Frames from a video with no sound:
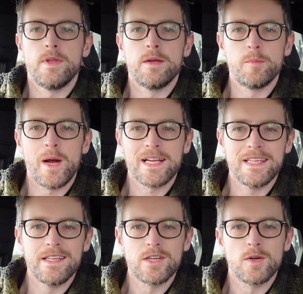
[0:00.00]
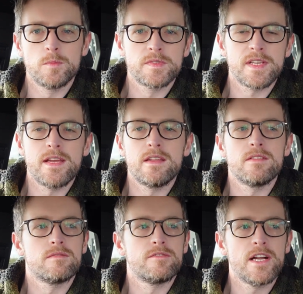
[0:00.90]
Now the Mach E comes
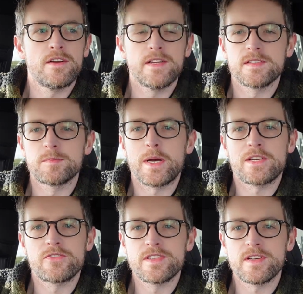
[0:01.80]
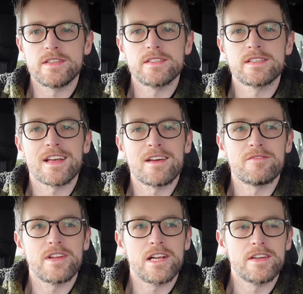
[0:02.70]
in various battery sizes
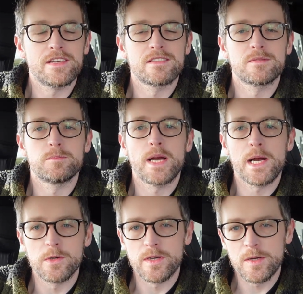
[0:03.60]
and various power